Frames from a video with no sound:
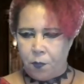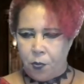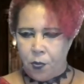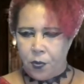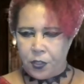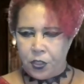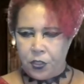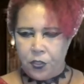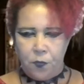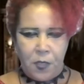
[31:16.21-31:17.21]
porch
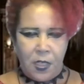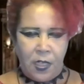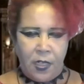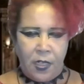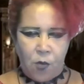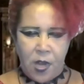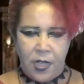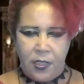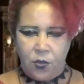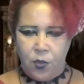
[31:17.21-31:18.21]
stoop getting ready
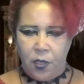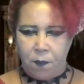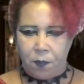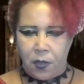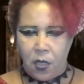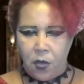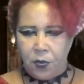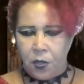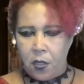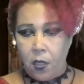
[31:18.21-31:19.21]
to
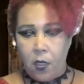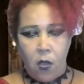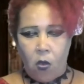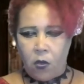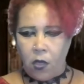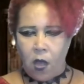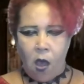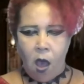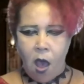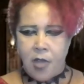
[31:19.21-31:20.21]
implode on a
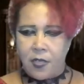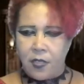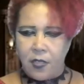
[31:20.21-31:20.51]
hot